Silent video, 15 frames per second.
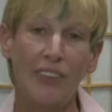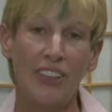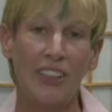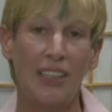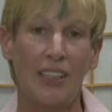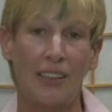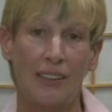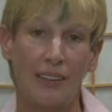
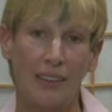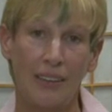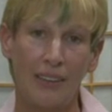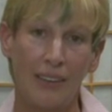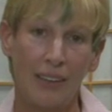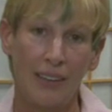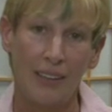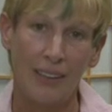seen.
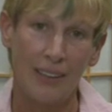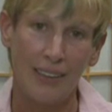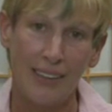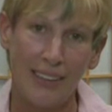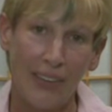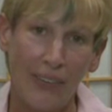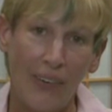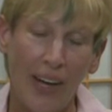
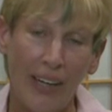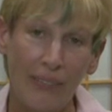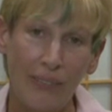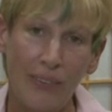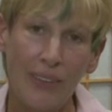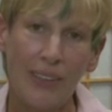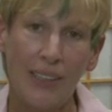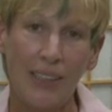So I
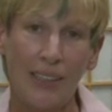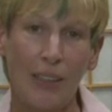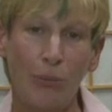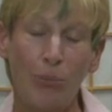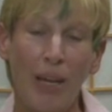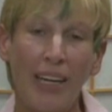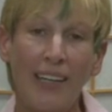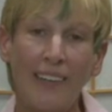really
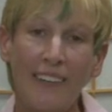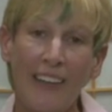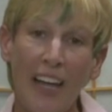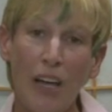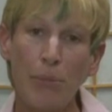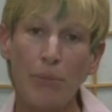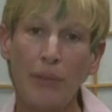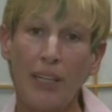commend
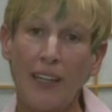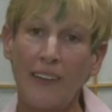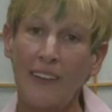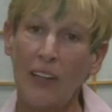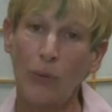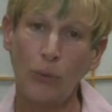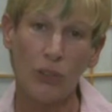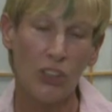them, and
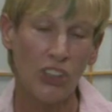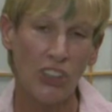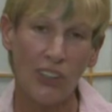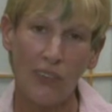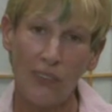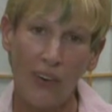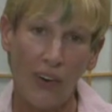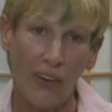they work
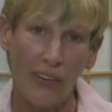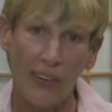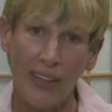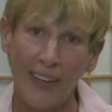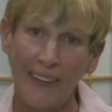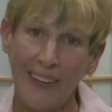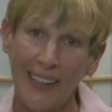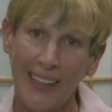so hard,
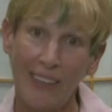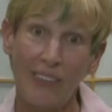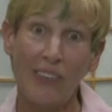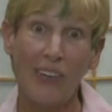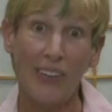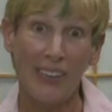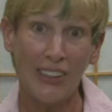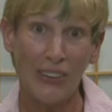and they get
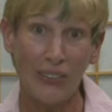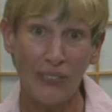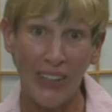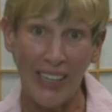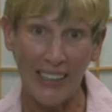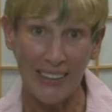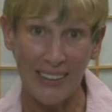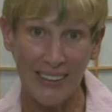very little
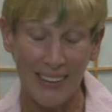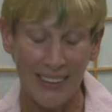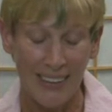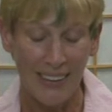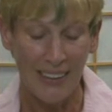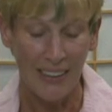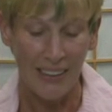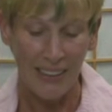rest.
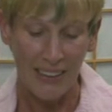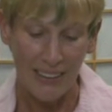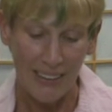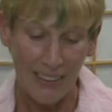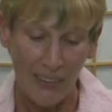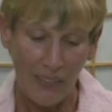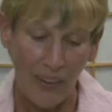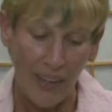
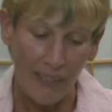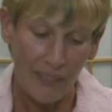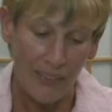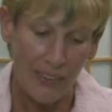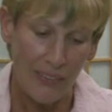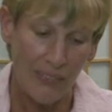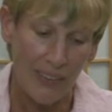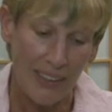So I
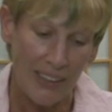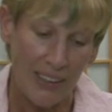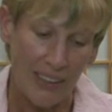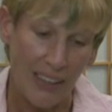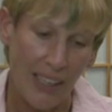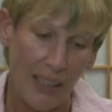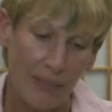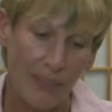really want
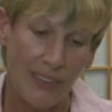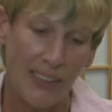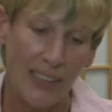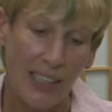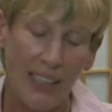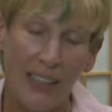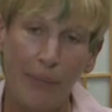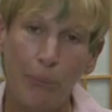to um,
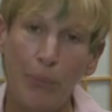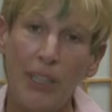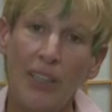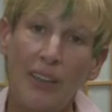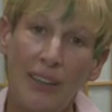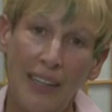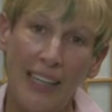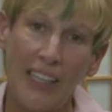send a big
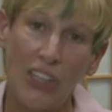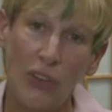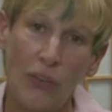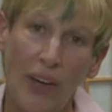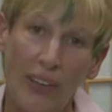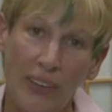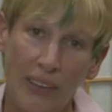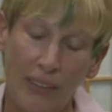thank you
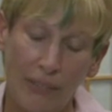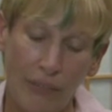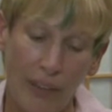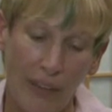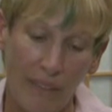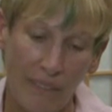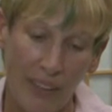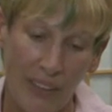out to the
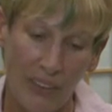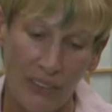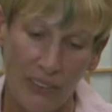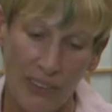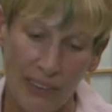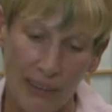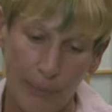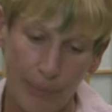firefighters
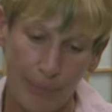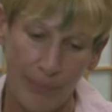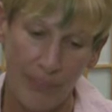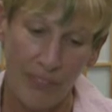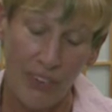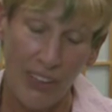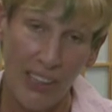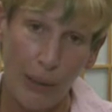
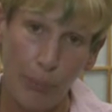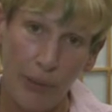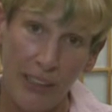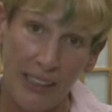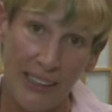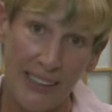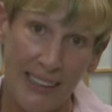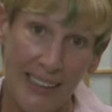for keeping
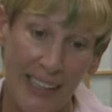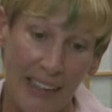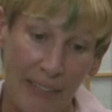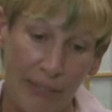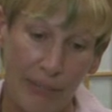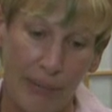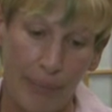us safe.